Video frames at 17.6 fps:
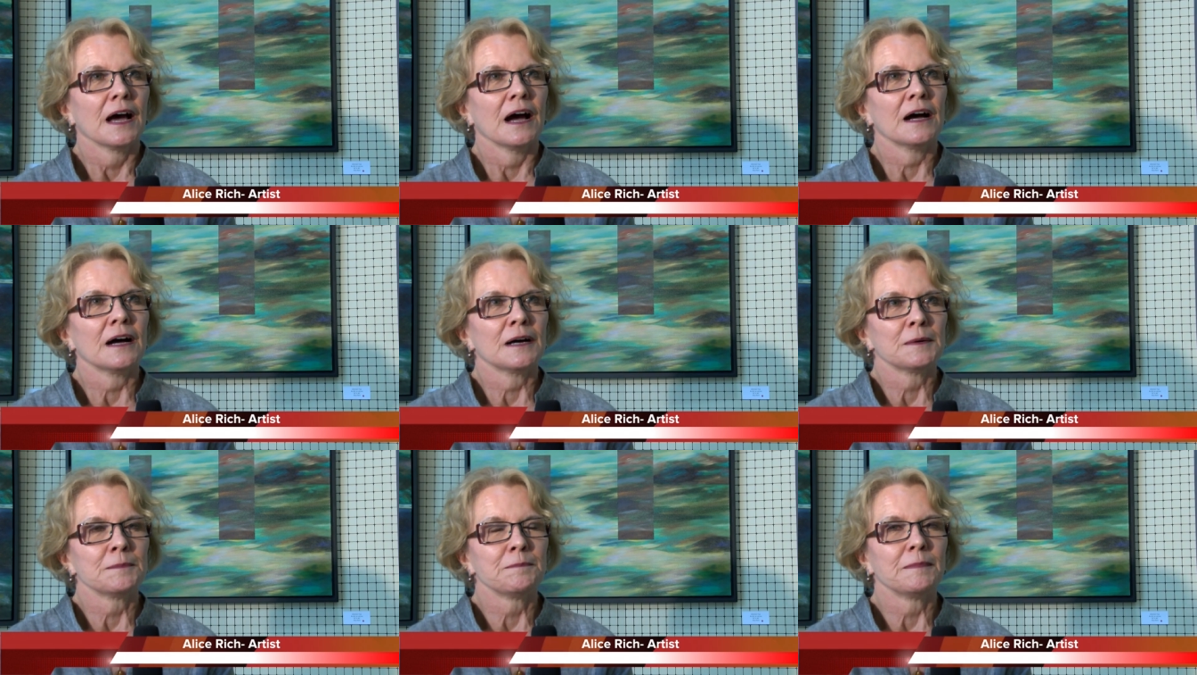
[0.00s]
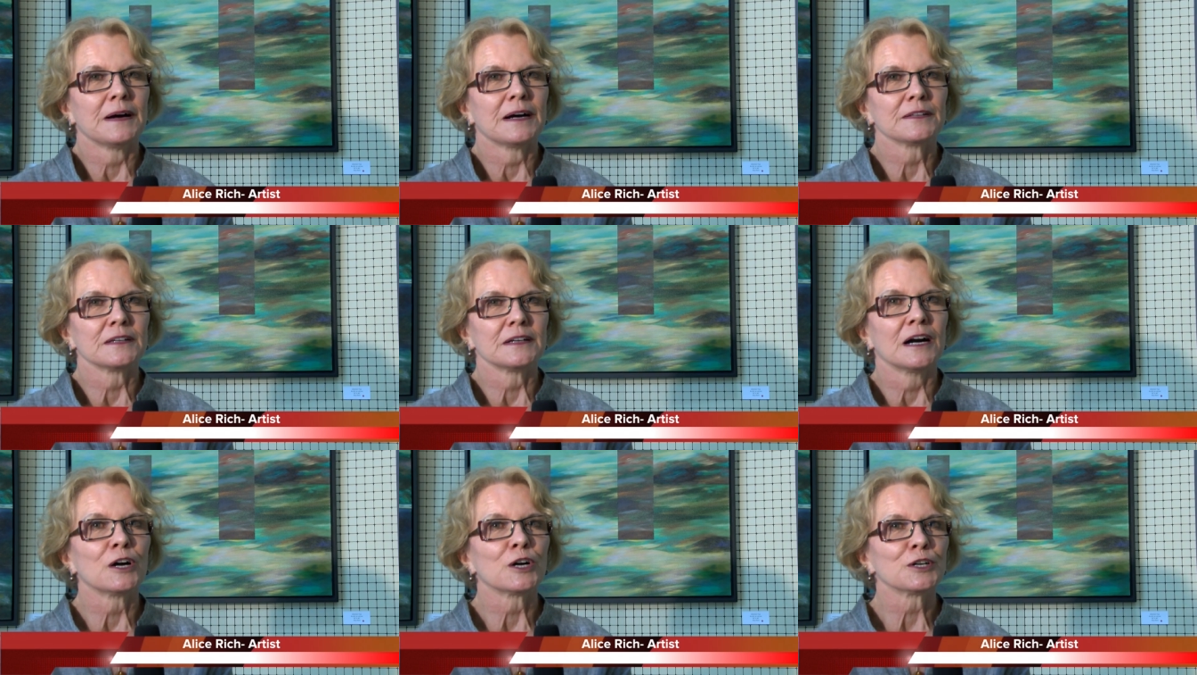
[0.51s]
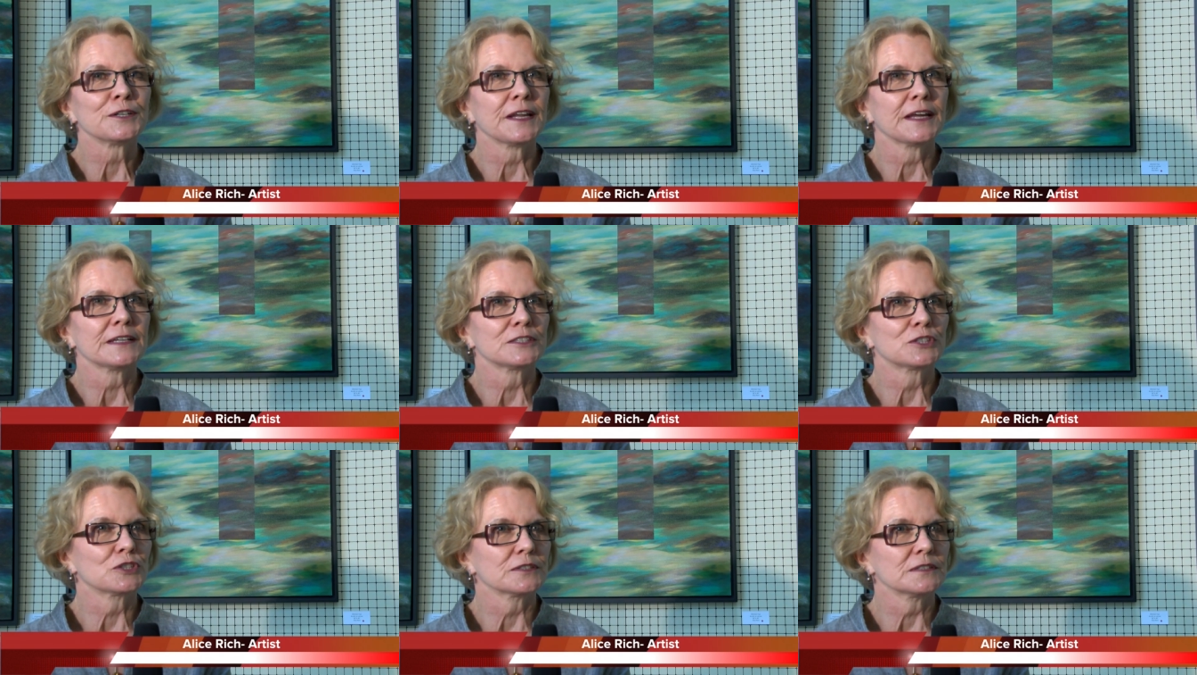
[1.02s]
um, hard
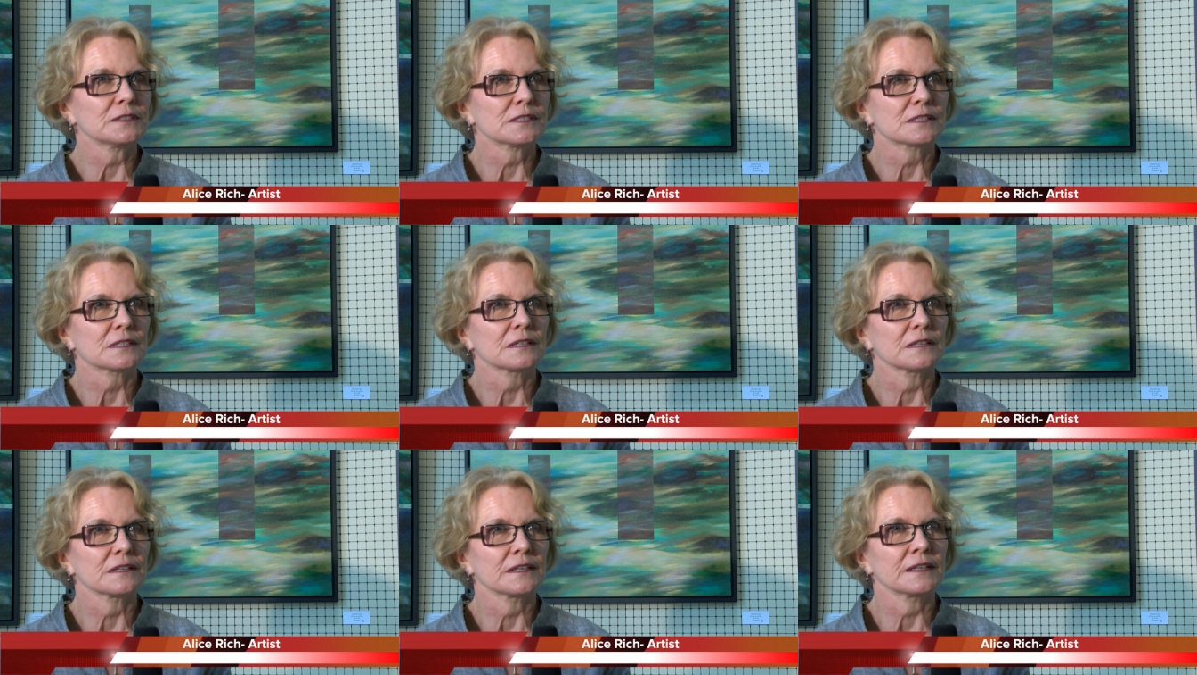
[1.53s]
edges